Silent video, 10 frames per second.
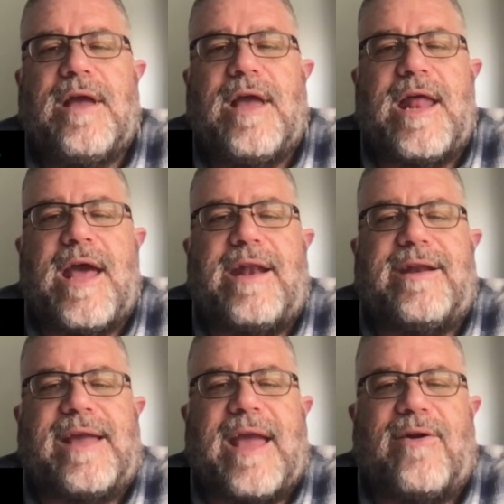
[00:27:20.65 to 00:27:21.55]
and had
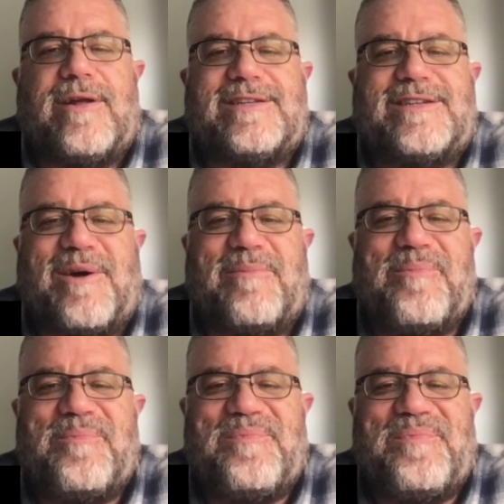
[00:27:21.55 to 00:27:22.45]
an accounting job.
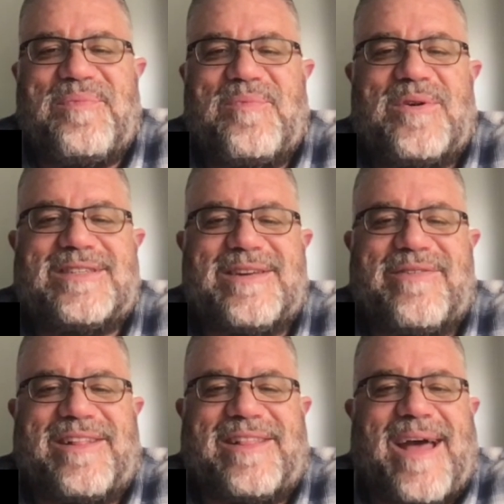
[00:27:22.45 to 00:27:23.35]
We'll just leave
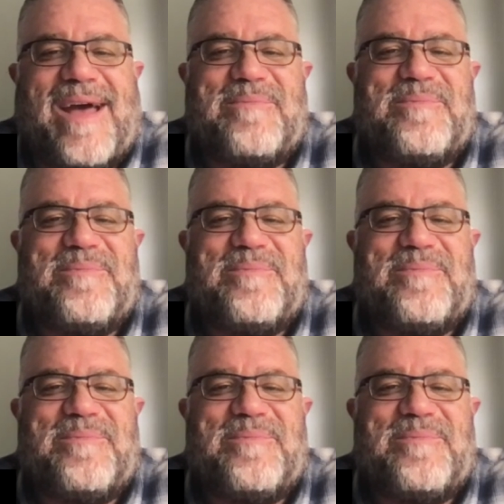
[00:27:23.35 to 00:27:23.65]
it at that.